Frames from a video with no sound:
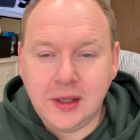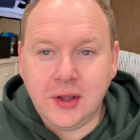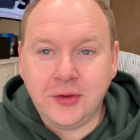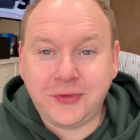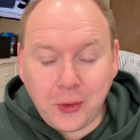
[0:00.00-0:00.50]

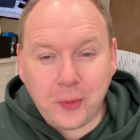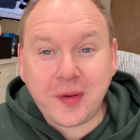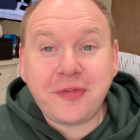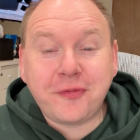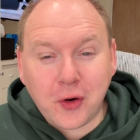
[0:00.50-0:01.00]
So
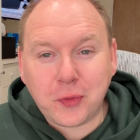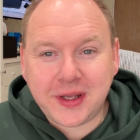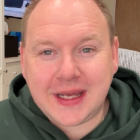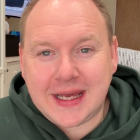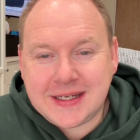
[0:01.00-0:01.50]
before we
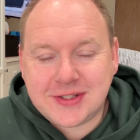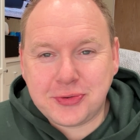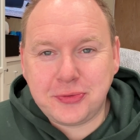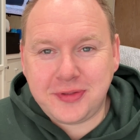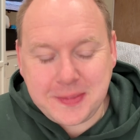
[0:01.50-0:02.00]
get
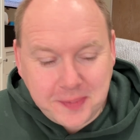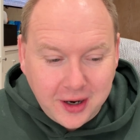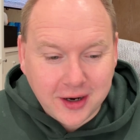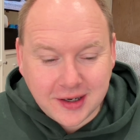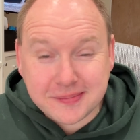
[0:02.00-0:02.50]
into the
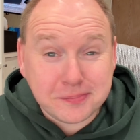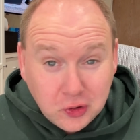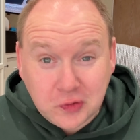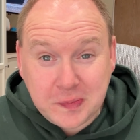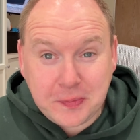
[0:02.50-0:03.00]
part
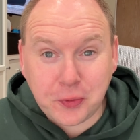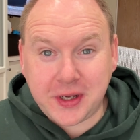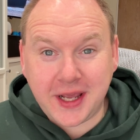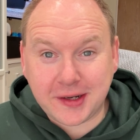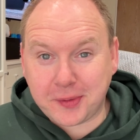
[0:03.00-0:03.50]
most people
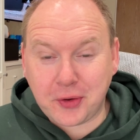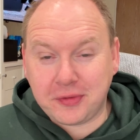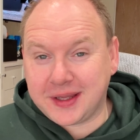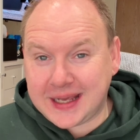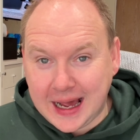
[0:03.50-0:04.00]
care about,
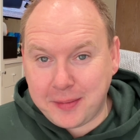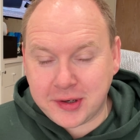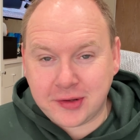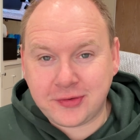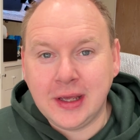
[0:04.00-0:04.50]
the
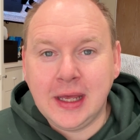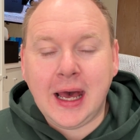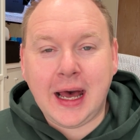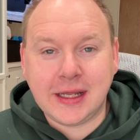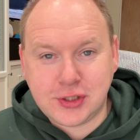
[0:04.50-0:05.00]
cameras,
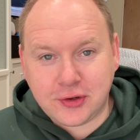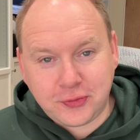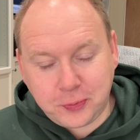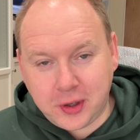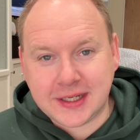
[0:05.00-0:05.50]
I
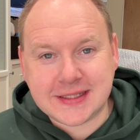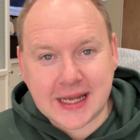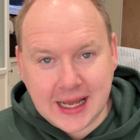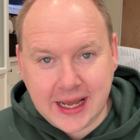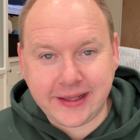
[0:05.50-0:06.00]
just wanted to
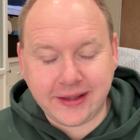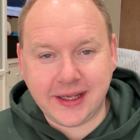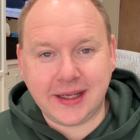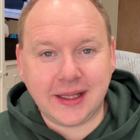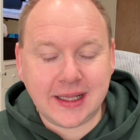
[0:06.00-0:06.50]

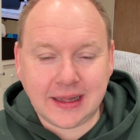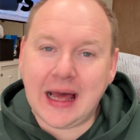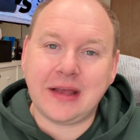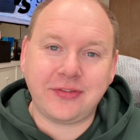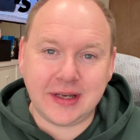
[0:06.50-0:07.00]
highlight
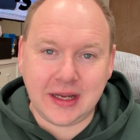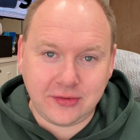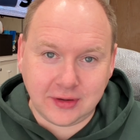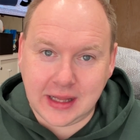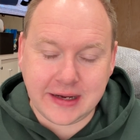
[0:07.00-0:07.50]
last
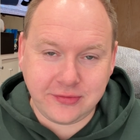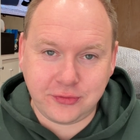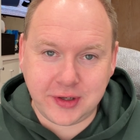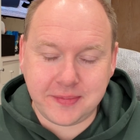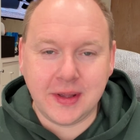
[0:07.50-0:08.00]
night's live stream.